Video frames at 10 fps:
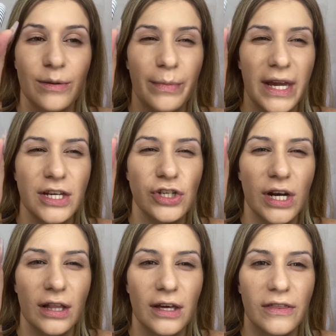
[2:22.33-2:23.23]
Beige, and
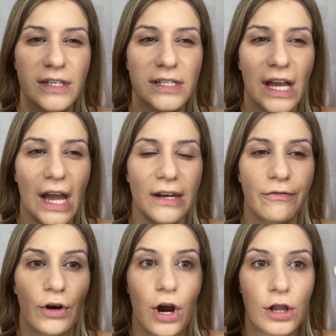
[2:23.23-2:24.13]
I like this kind of
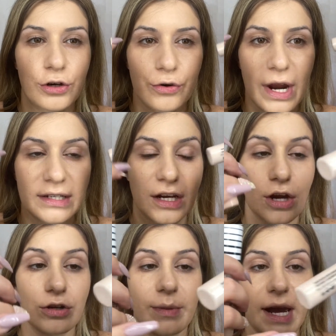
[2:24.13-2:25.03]
for color correcting under my